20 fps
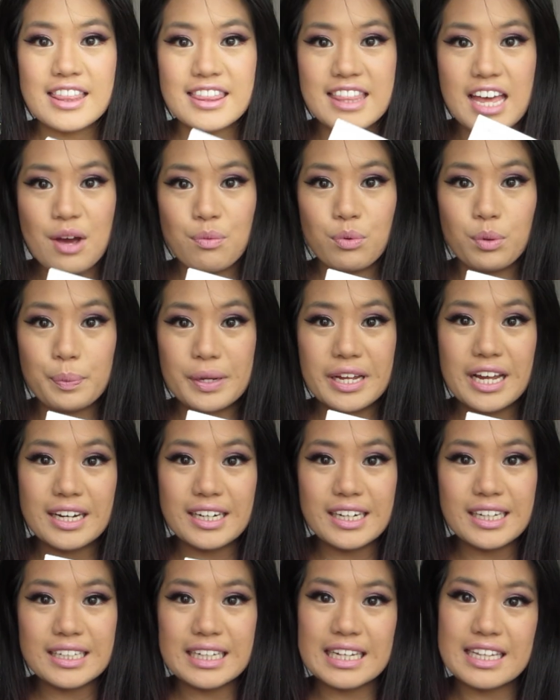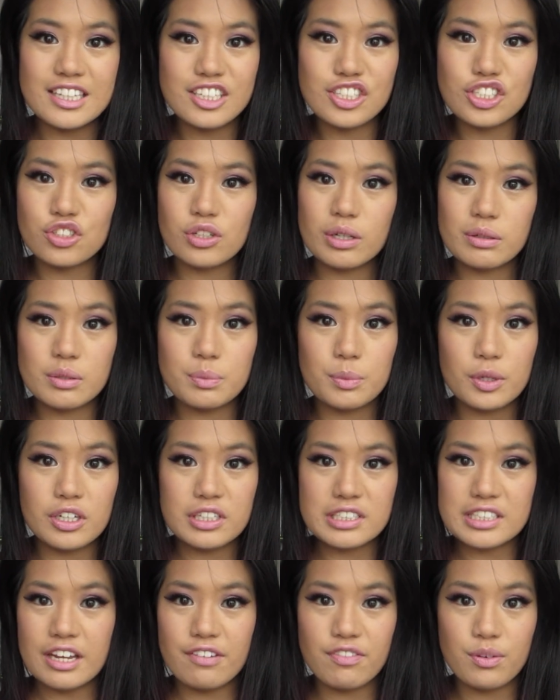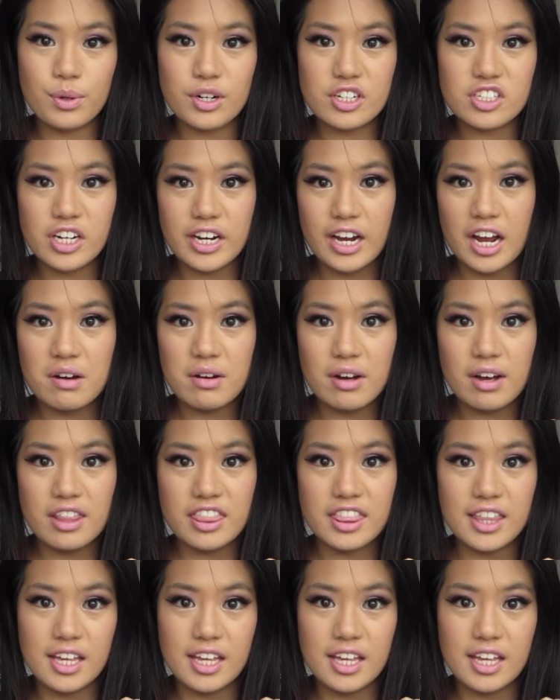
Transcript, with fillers: There will be a link in the description box if you want to check out